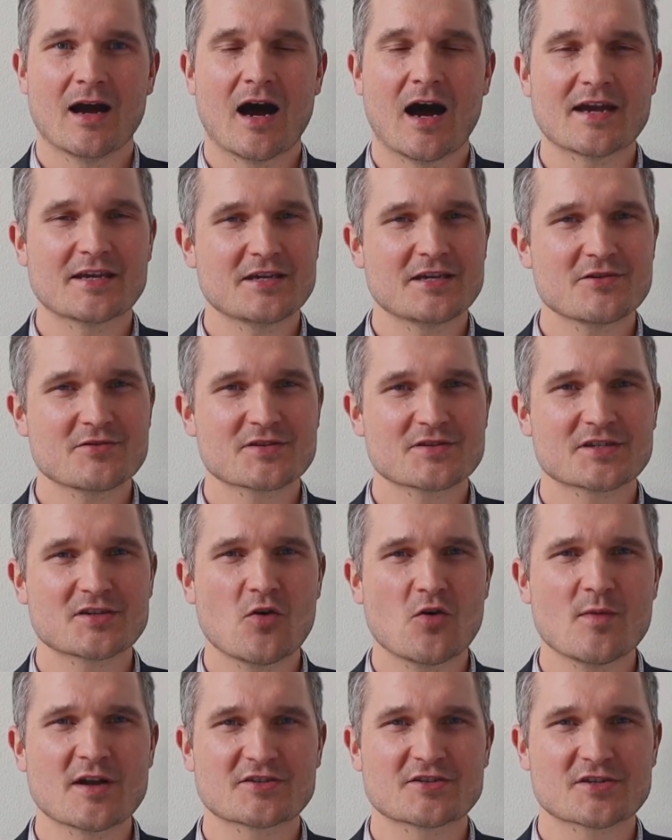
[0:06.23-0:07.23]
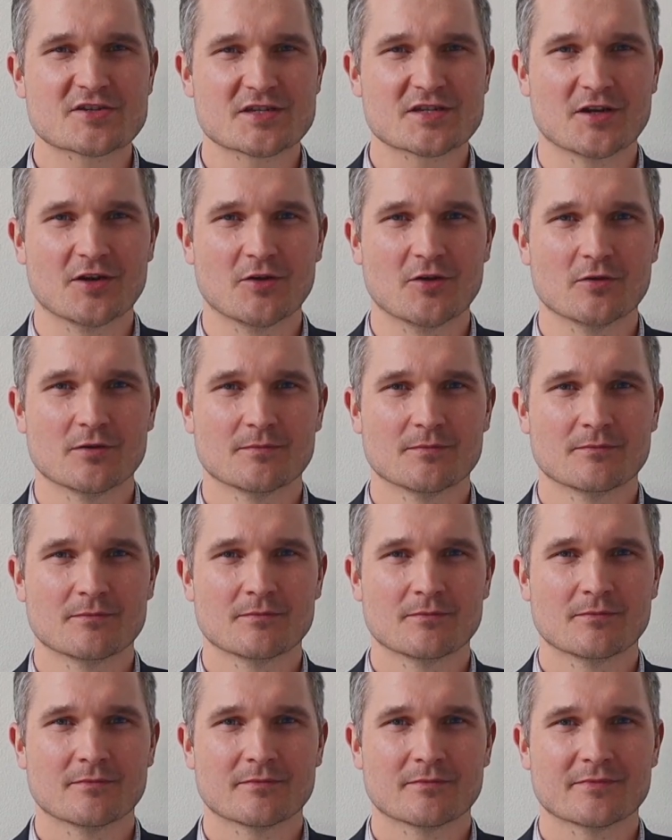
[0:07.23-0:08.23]
I hear so much so
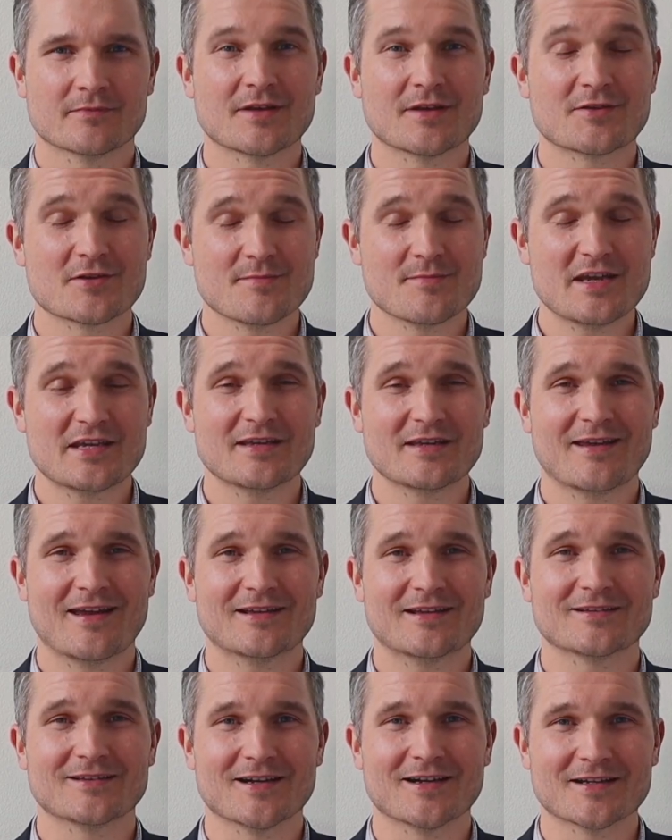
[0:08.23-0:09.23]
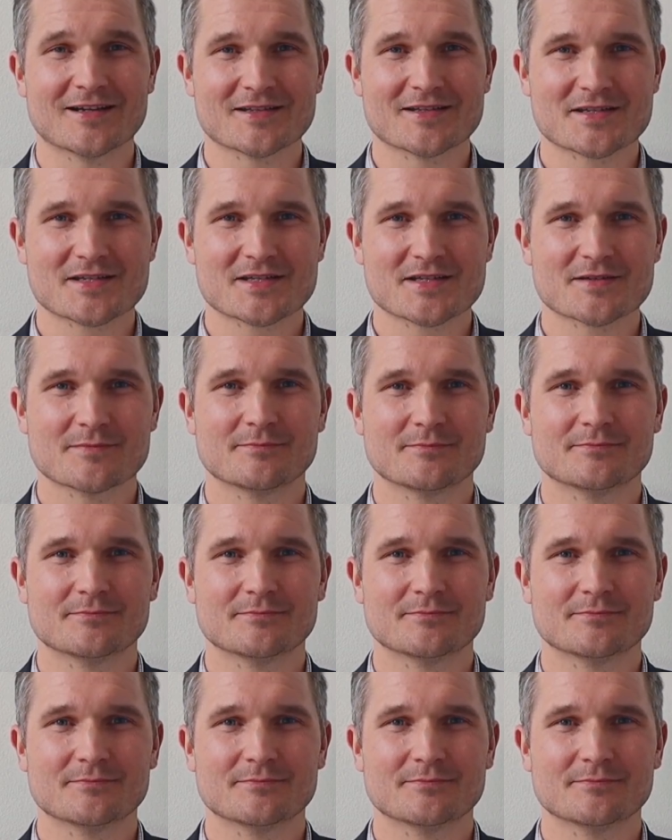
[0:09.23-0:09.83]
that they're making headlines.